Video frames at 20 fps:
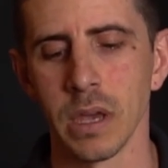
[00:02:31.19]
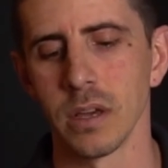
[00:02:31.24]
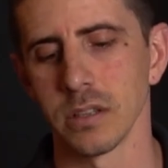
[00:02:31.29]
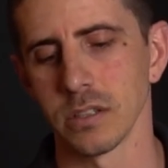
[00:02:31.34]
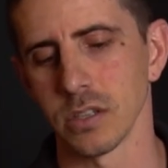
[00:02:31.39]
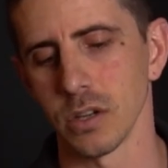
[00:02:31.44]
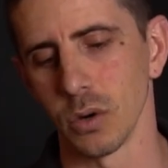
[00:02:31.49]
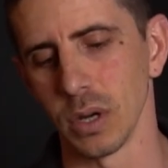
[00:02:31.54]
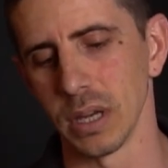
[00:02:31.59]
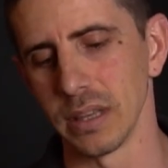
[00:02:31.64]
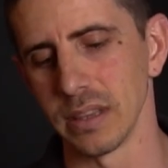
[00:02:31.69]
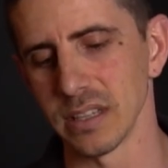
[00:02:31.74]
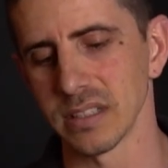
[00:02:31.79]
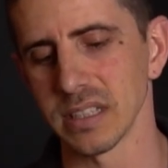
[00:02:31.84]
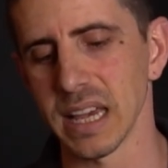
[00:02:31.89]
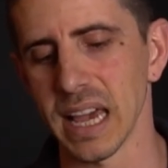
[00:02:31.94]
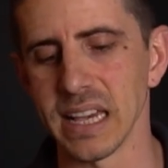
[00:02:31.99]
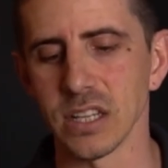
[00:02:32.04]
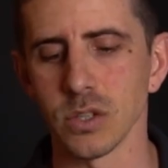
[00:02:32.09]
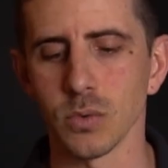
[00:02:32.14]
So in this
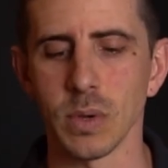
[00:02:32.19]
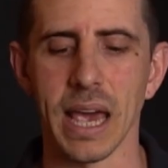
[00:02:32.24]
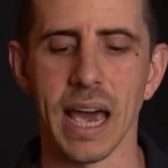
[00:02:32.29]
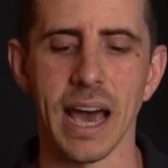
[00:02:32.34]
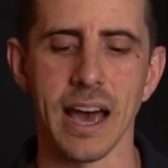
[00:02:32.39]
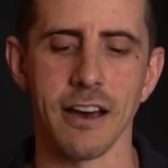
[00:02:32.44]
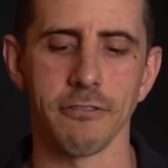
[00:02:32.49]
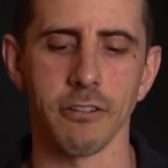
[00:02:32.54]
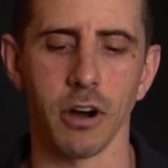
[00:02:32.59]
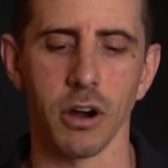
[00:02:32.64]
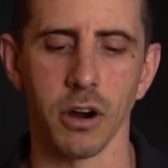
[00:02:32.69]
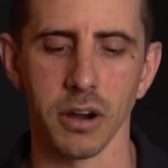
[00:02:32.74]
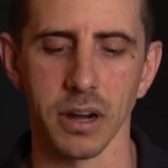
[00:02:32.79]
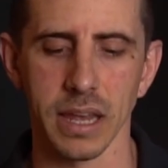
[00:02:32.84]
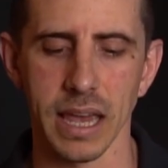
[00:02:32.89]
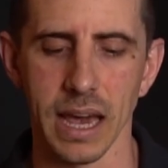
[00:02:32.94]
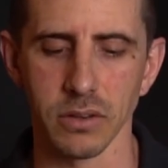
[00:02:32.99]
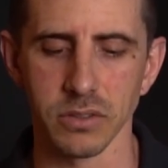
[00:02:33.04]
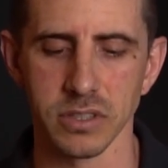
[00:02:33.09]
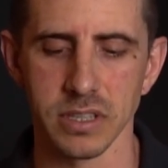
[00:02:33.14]
case, we have our
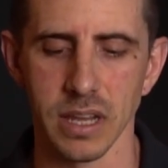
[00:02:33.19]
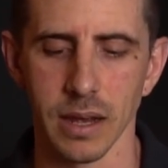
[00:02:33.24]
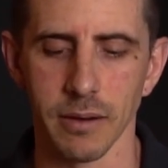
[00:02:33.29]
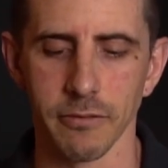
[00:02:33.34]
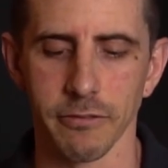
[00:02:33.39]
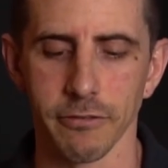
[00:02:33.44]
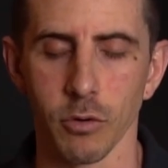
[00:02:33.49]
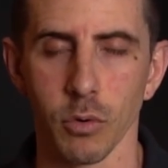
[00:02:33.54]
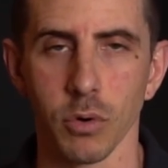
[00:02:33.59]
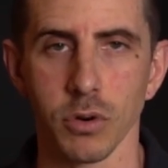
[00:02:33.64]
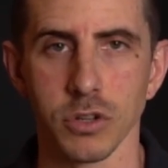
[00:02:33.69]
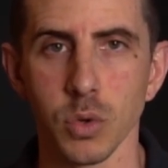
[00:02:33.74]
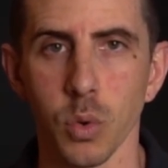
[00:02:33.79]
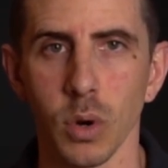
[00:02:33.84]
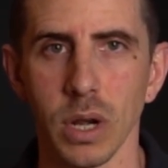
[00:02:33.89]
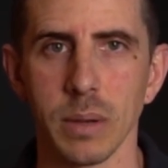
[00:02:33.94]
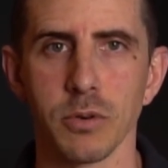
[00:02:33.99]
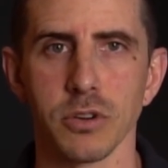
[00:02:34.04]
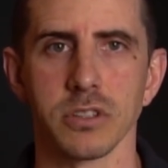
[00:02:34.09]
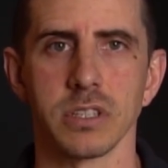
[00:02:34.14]
account set up for
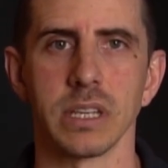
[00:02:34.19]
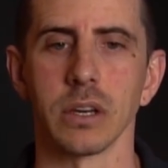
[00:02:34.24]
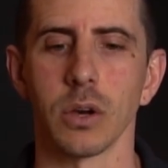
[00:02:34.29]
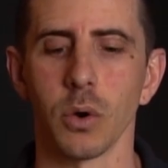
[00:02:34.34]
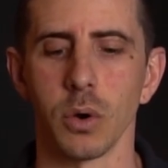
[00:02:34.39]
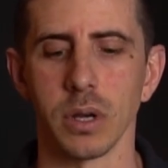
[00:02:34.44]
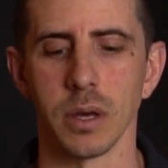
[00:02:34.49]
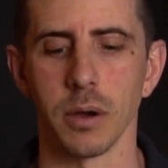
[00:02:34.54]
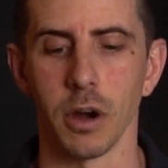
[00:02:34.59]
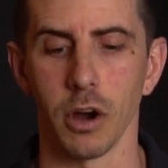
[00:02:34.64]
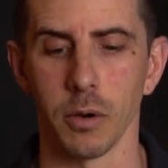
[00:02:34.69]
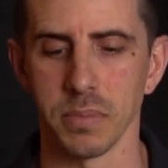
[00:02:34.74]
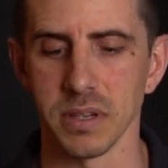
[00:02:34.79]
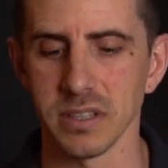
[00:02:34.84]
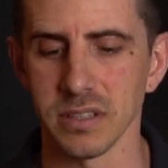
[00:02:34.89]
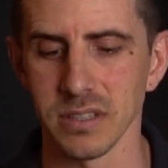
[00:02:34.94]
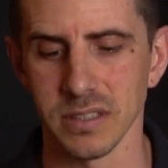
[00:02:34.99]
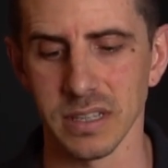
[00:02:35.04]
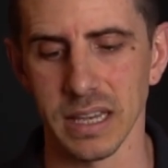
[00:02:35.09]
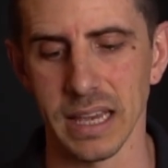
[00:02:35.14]
20% going to our
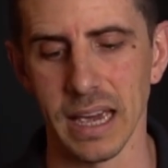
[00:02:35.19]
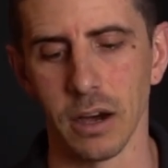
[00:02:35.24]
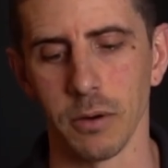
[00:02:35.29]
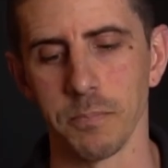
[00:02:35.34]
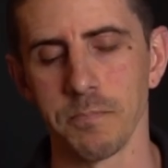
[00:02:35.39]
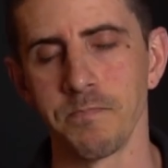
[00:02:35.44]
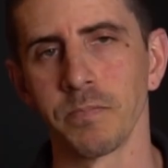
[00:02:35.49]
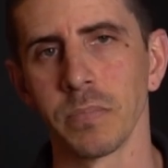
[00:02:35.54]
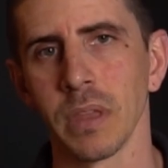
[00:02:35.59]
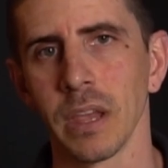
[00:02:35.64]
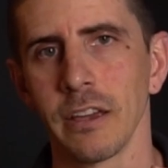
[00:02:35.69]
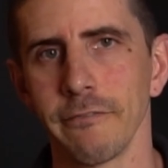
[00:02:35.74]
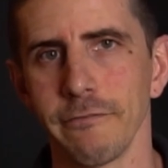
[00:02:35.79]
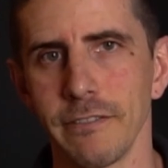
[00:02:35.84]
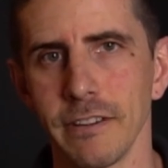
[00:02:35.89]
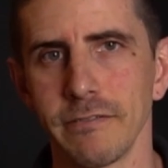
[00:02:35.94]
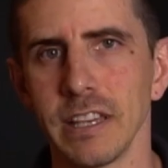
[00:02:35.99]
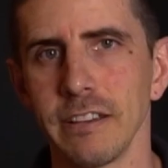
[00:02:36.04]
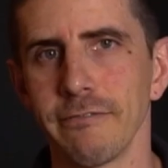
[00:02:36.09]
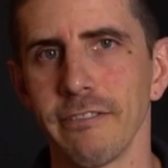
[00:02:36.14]
business account,
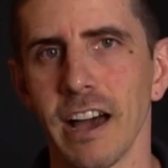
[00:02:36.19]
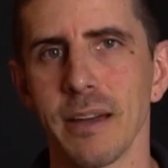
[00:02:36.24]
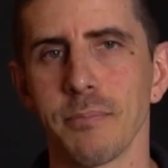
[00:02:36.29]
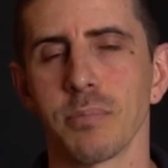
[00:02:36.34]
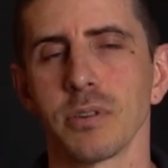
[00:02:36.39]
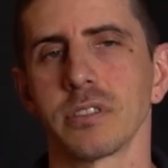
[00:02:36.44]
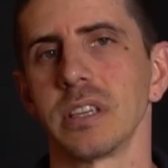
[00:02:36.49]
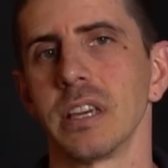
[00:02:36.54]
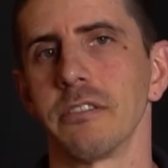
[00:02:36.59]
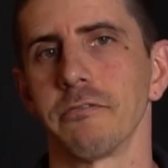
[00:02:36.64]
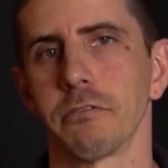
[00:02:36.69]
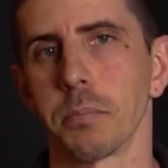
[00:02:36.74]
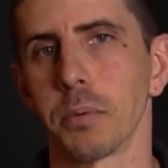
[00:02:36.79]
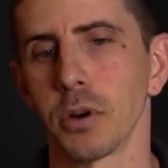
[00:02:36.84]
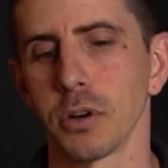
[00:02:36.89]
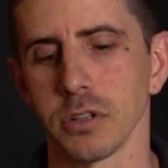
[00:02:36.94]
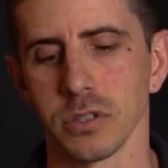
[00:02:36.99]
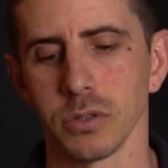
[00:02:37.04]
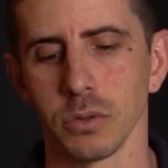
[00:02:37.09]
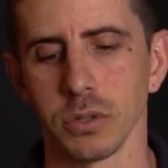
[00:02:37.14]
55% for
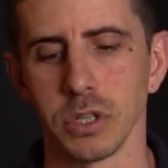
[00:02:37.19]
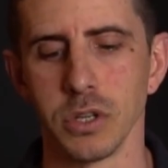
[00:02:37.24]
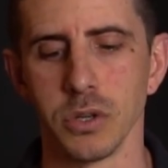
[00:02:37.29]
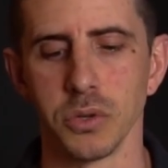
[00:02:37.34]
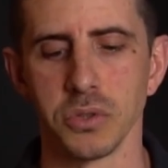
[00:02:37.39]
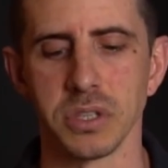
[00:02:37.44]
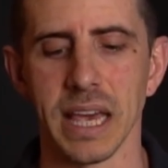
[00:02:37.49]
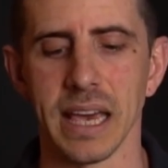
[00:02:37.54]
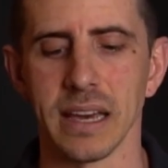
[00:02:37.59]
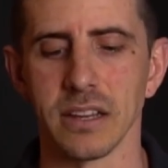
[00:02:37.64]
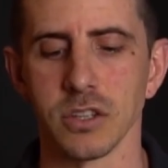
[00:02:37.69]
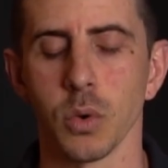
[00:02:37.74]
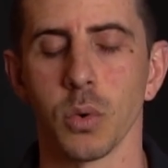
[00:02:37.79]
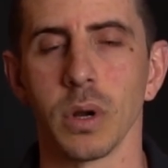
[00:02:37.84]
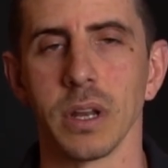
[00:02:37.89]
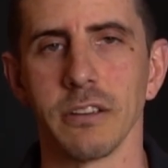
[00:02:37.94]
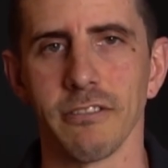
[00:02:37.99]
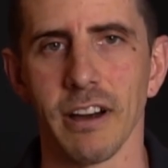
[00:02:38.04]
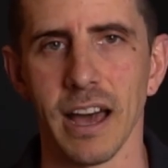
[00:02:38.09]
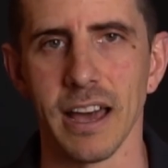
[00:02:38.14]
personal use, and
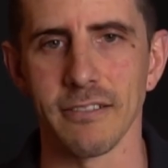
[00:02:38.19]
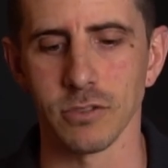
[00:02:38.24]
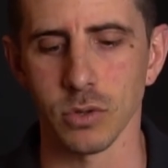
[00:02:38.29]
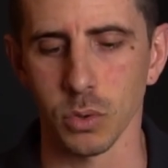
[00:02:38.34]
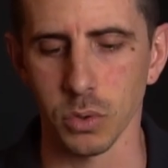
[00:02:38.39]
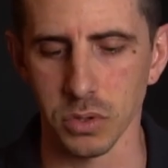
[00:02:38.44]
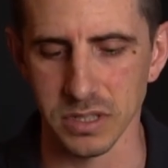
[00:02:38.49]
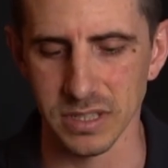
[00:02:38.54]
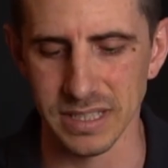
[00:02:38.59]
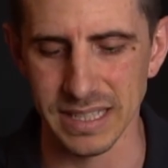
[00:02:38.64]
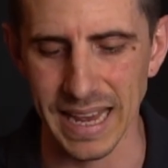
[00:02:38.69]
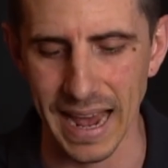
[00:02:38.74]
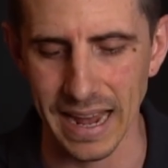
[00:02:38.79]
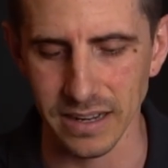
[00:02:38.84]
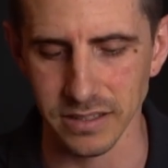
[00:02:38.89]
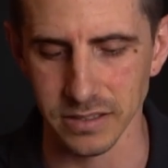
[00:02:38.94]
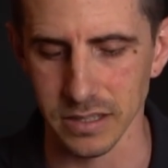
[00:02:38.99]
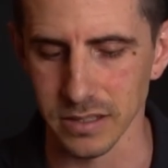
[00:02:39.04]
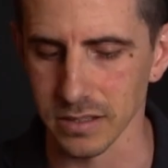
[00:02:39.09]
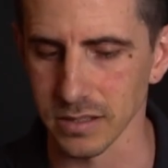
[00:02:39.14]
25% towards
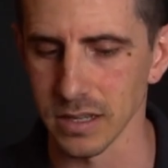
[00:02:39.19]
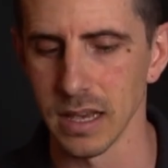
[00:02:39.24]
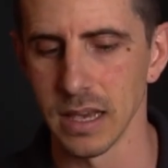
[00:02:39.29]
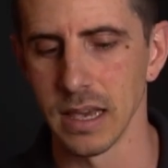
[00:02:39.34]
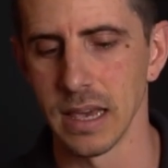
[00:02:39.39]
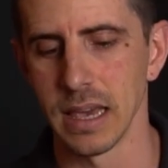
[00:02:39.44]
taxes.